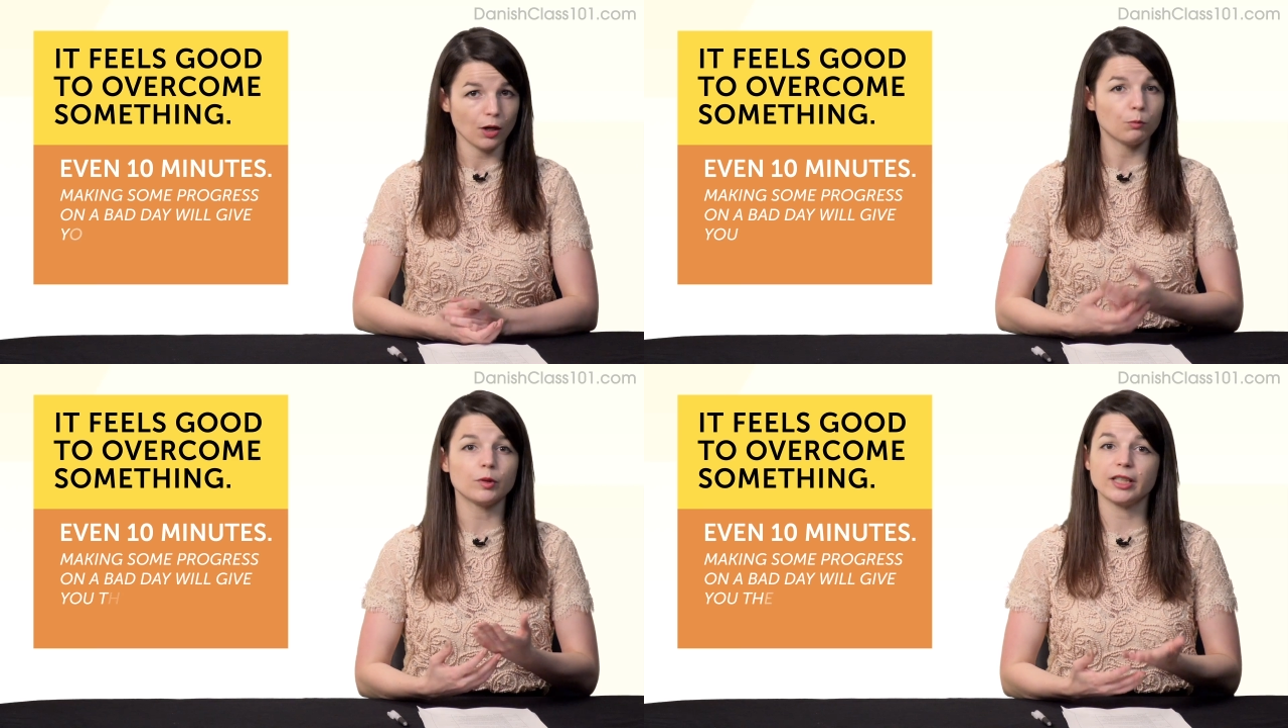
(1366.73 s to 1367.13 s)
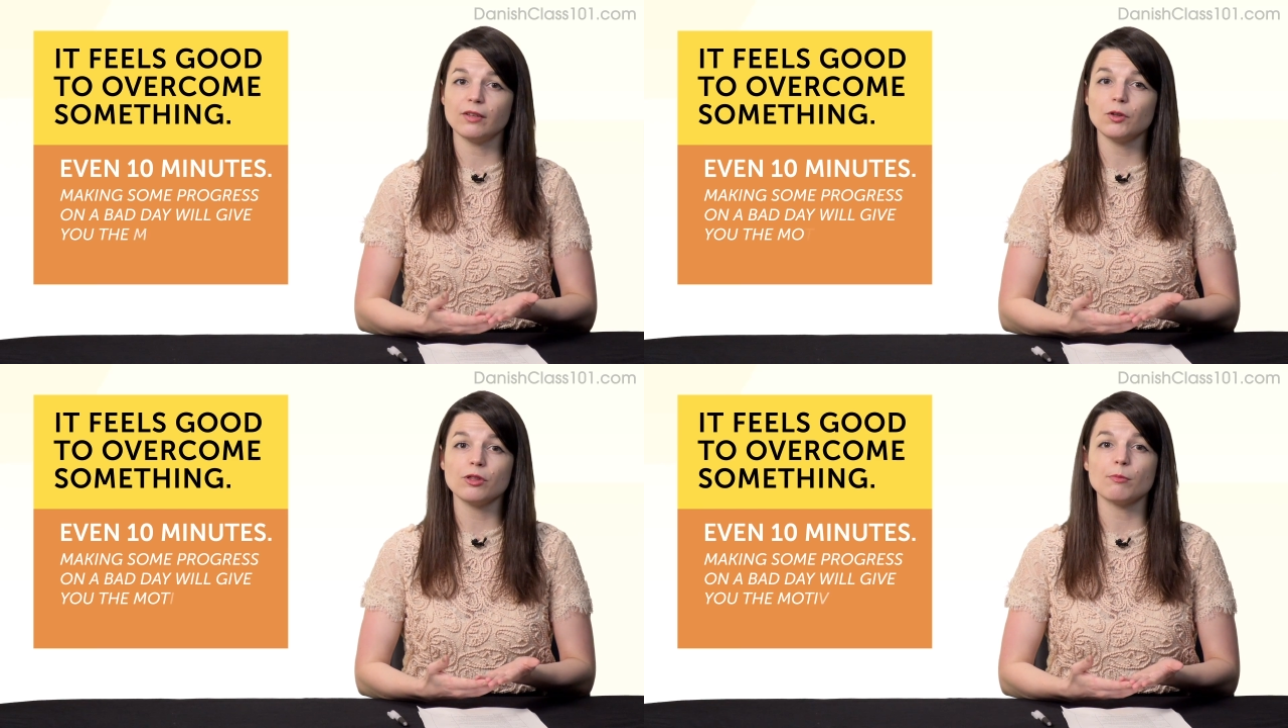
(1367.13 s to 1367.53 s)
will
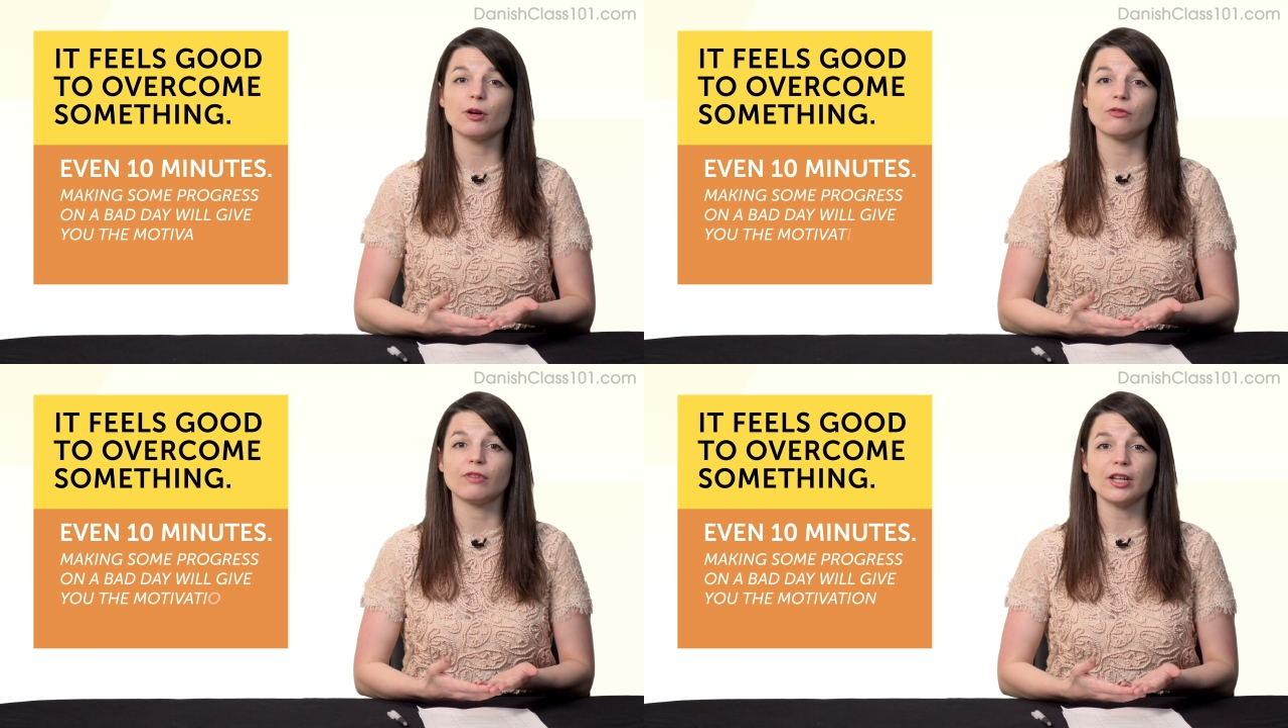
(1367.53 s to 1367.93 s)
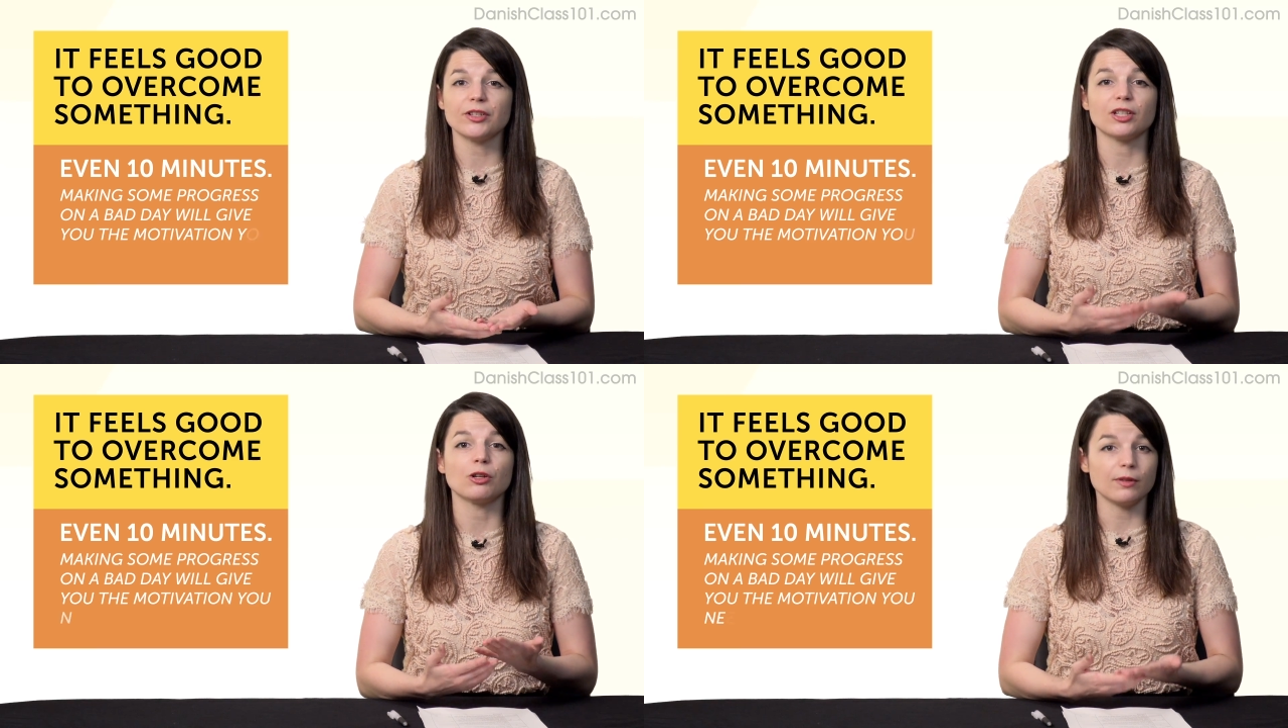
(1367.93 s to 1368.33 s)
give you the
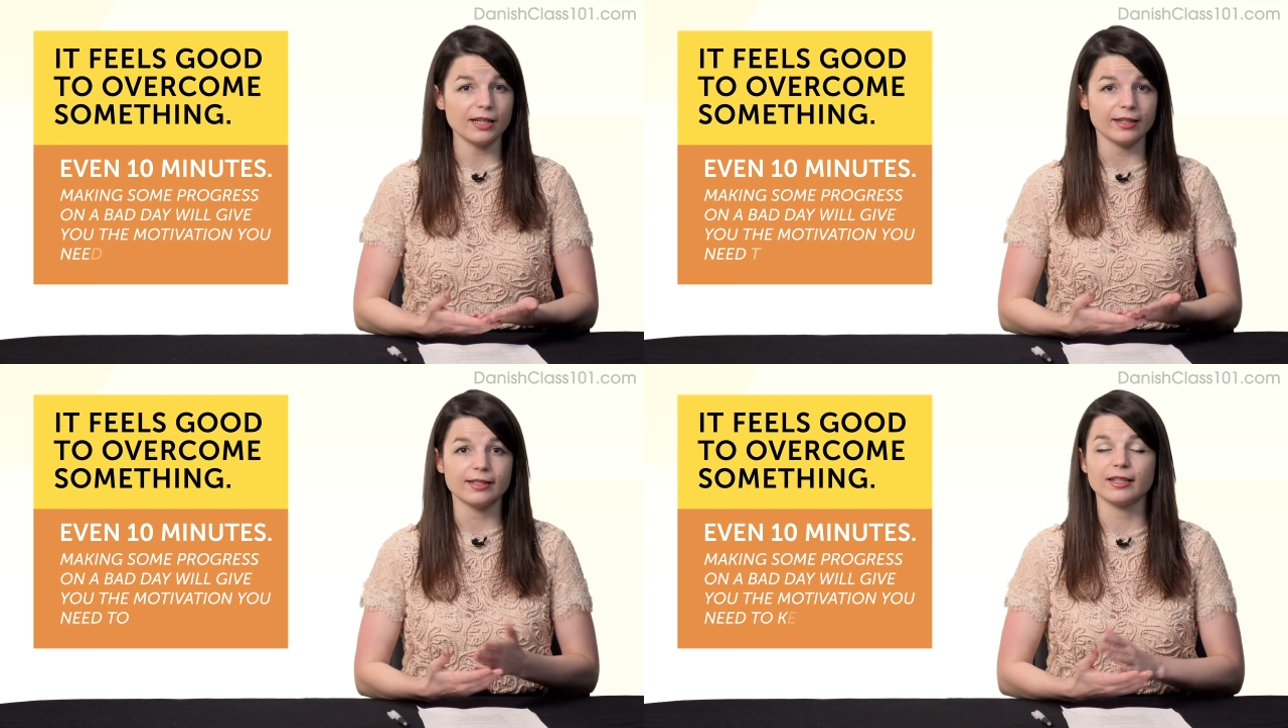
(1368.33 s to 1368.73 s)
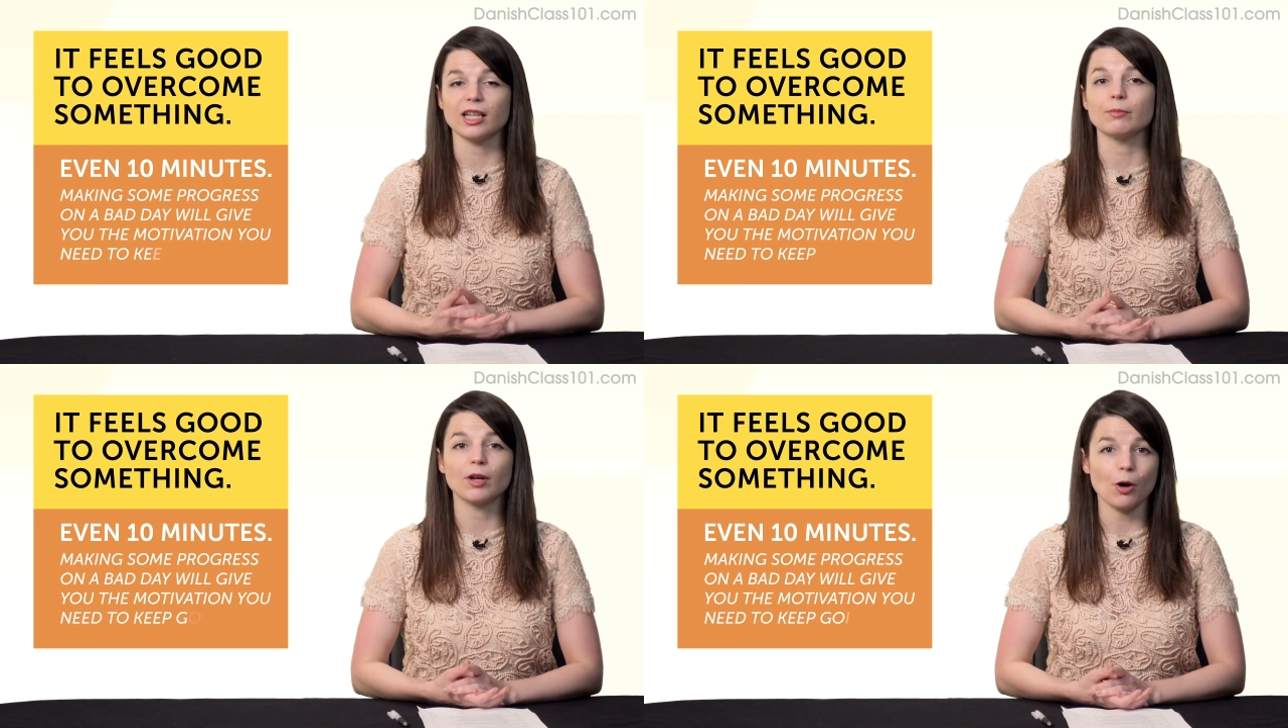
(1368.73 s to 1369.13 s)
motivation you need to
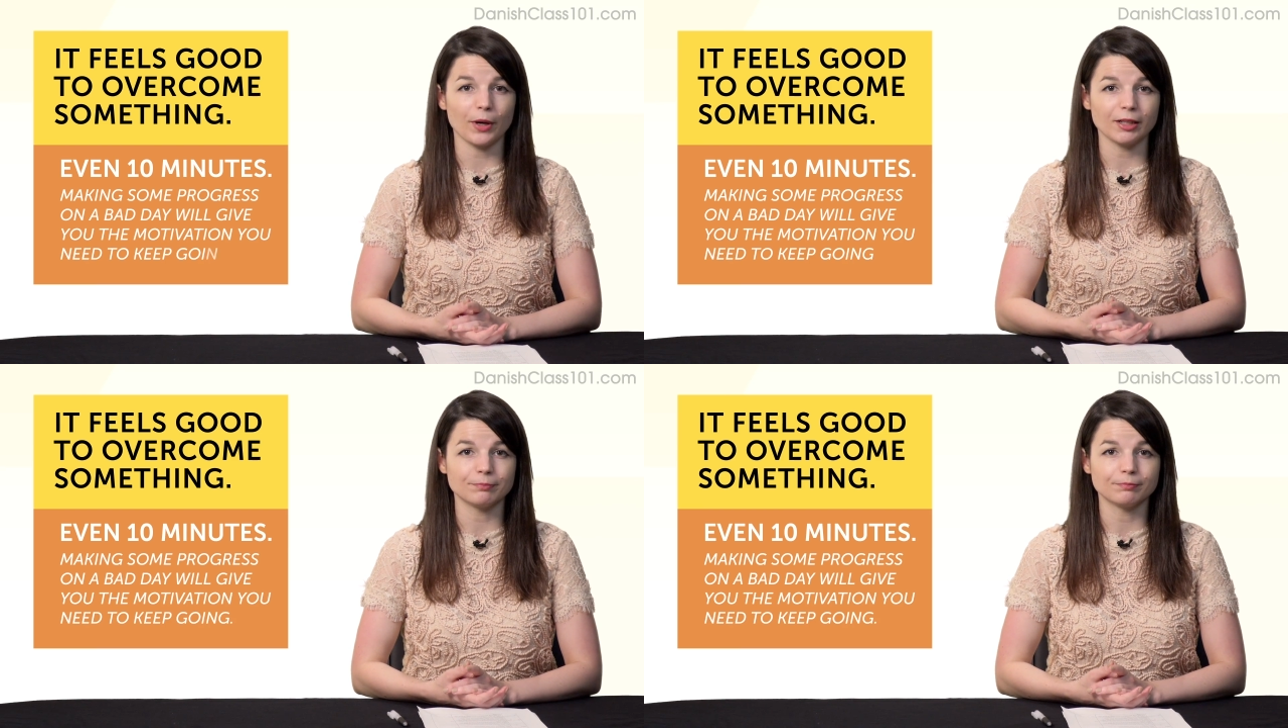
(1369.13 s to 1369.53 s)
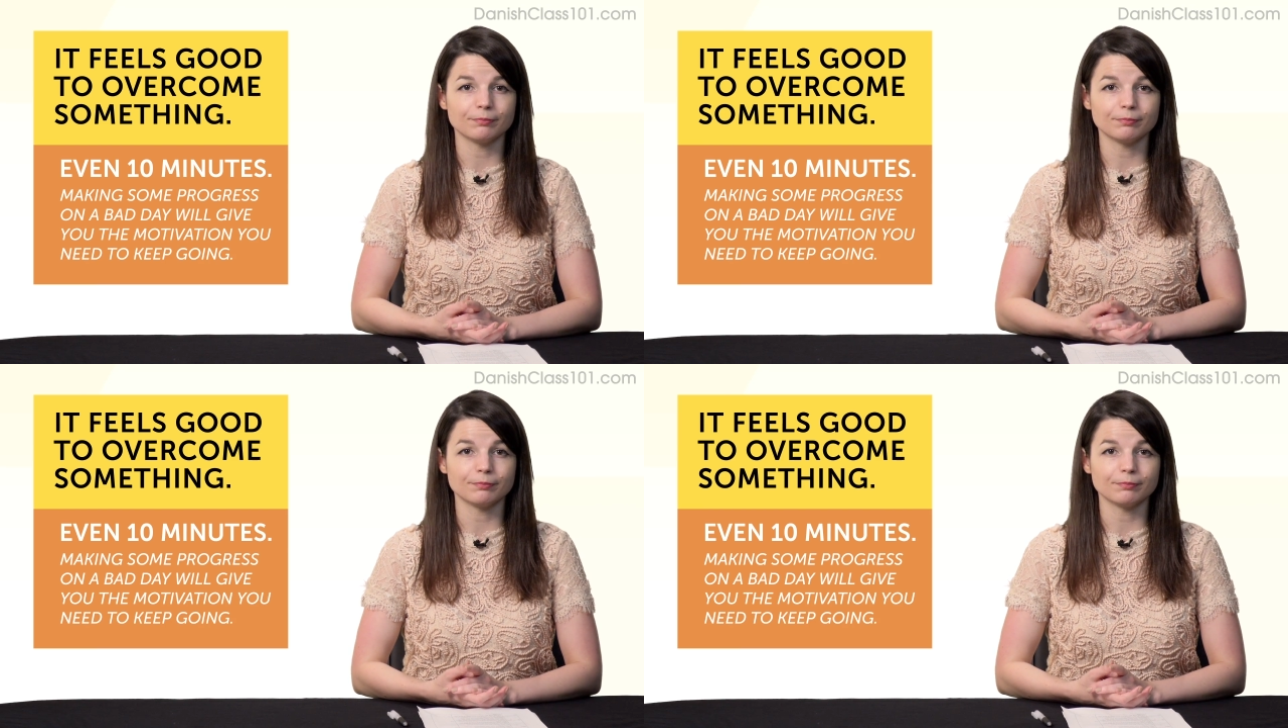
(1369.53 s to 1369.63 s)
keep going.